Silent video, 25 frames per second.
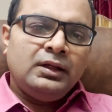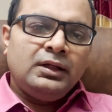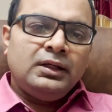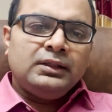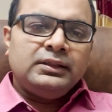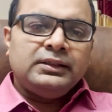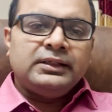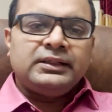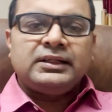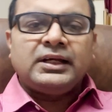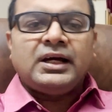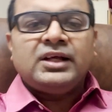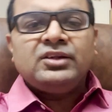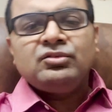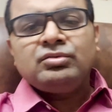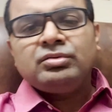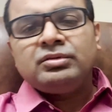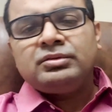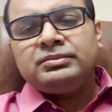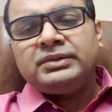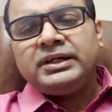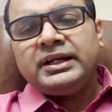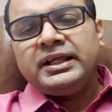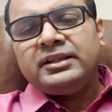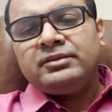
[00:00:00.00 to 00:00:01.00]
The
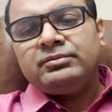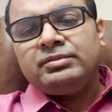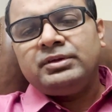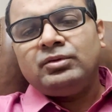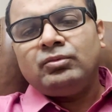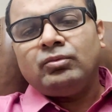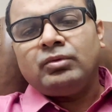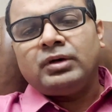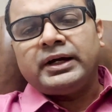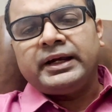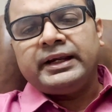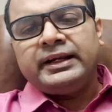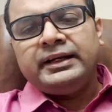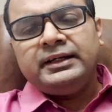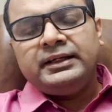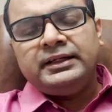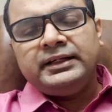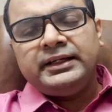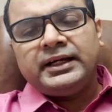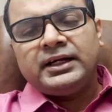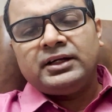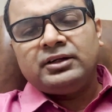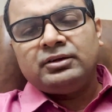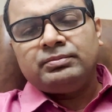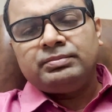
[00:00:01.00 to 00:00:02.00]
transformer has been widely
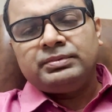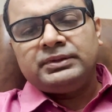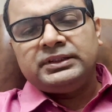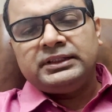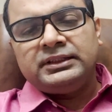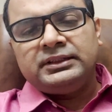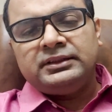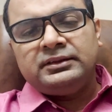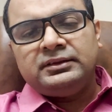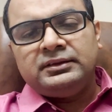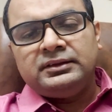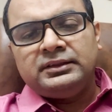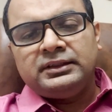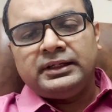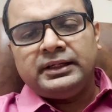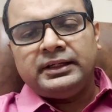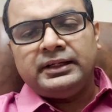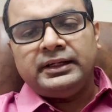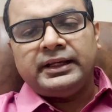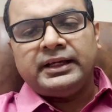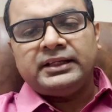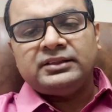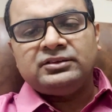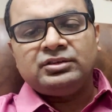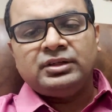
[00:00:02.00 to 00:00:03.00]
adopted in
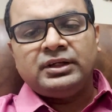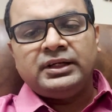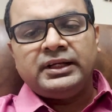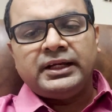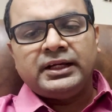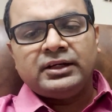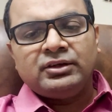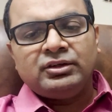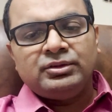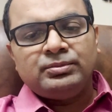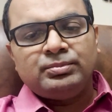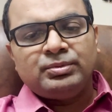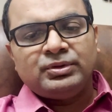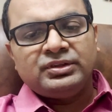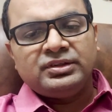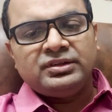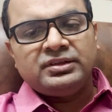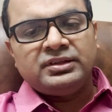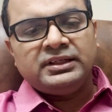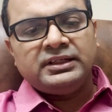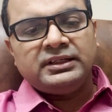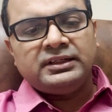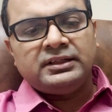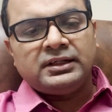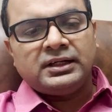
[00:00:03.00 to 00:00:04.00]
natural language
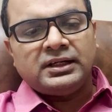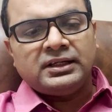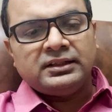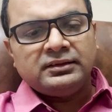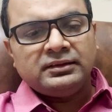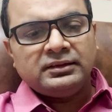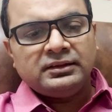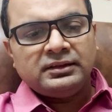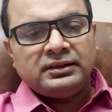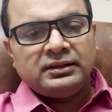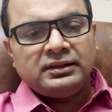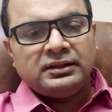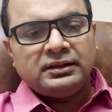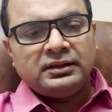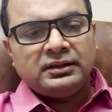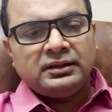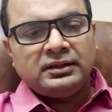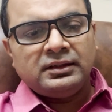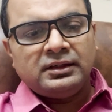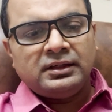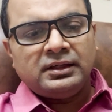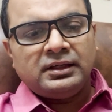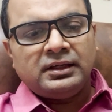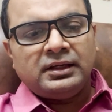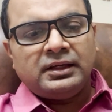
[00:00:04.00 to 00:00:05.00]
processing tasks
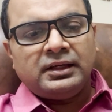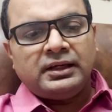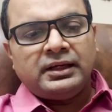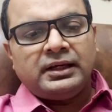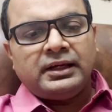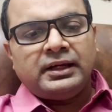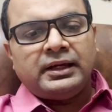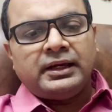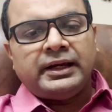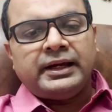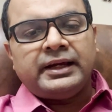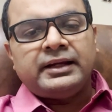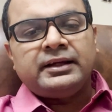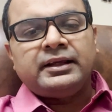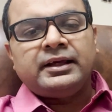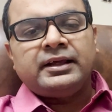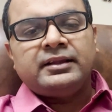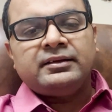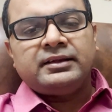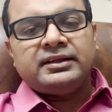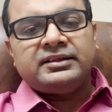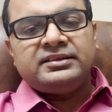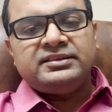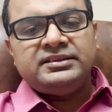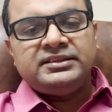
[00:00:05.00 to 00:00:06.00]
and has
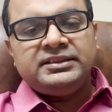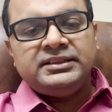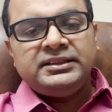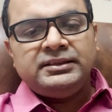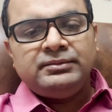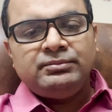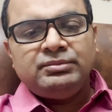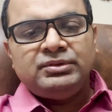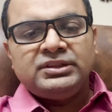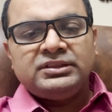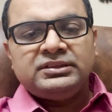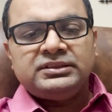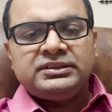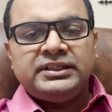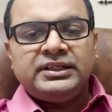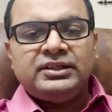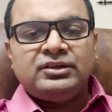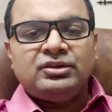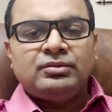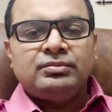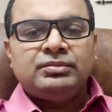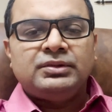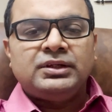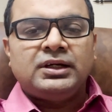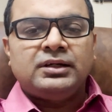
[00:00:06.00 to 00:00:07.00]
achieved the
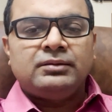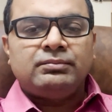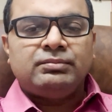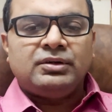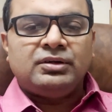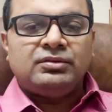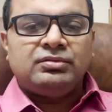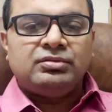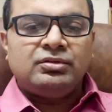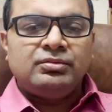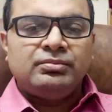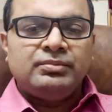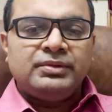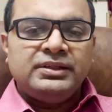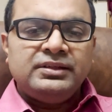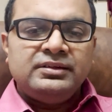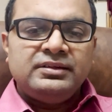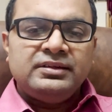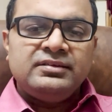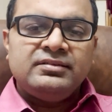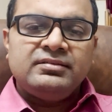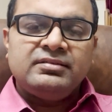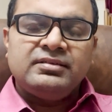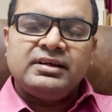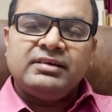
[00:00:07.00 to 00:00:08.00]
state-of-the-art performance
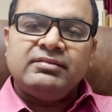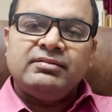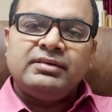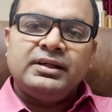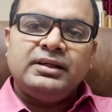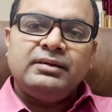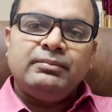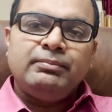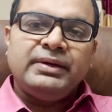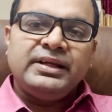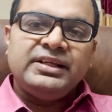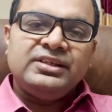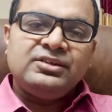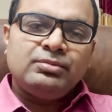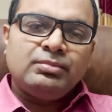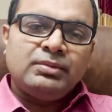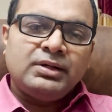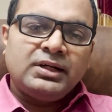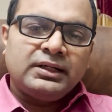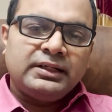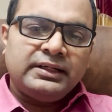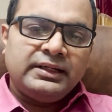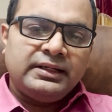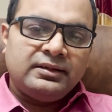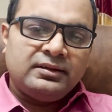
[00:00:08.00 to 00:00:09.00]
in several
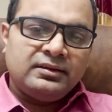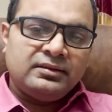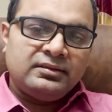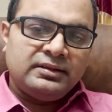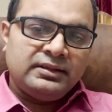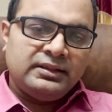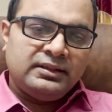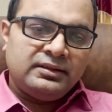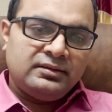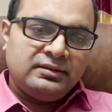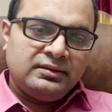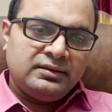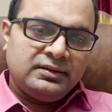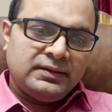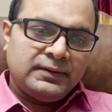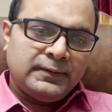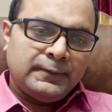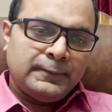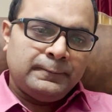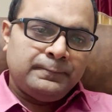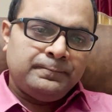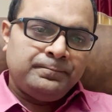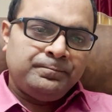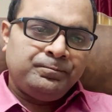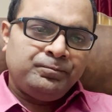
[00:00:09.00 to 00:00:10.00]
benchmark datasets.
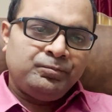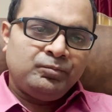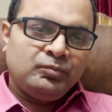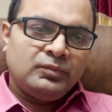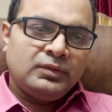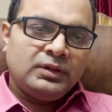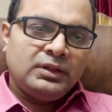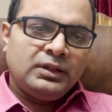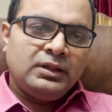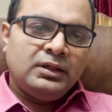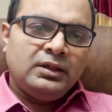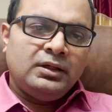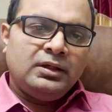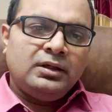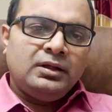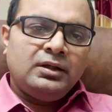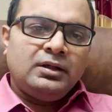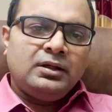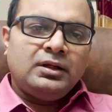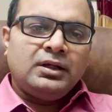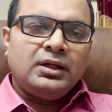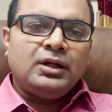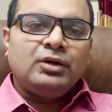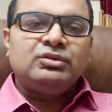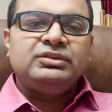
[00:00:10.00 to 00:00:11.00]

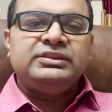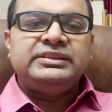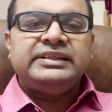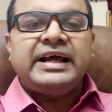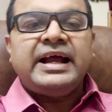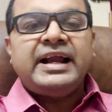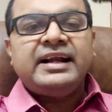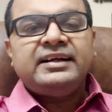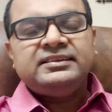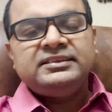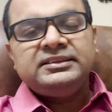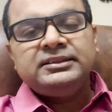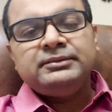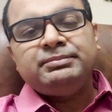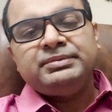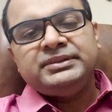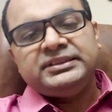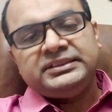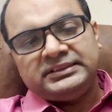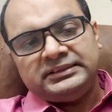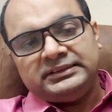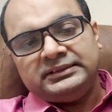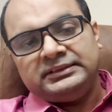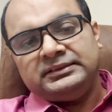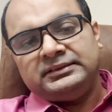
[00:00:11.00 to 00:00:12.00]
Now
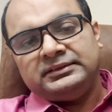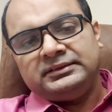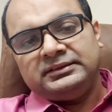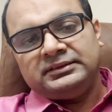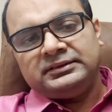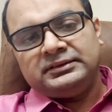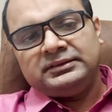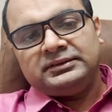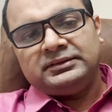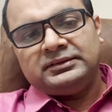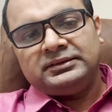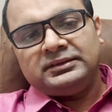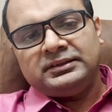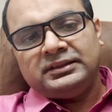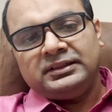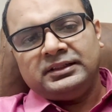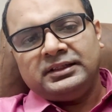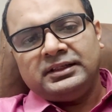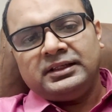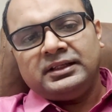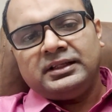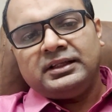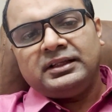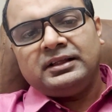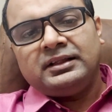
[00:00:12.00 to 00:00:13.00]
ChatGPT,
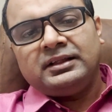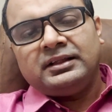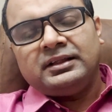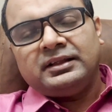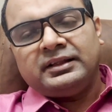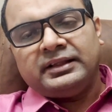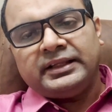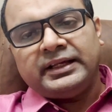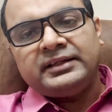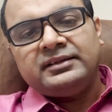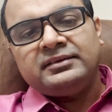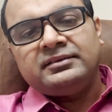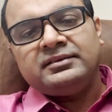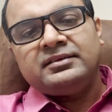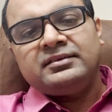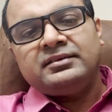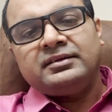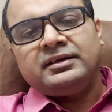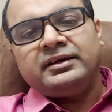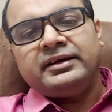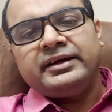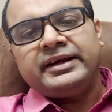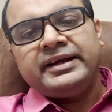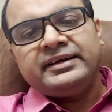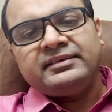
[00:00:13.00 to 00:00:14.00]
that is a
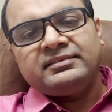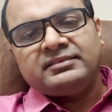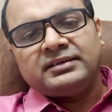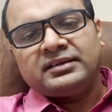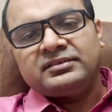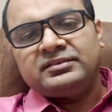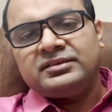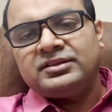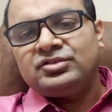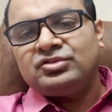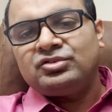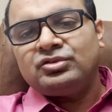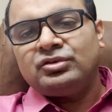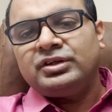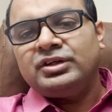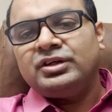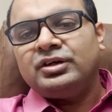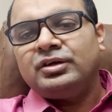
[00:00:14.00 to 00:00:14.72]
great success story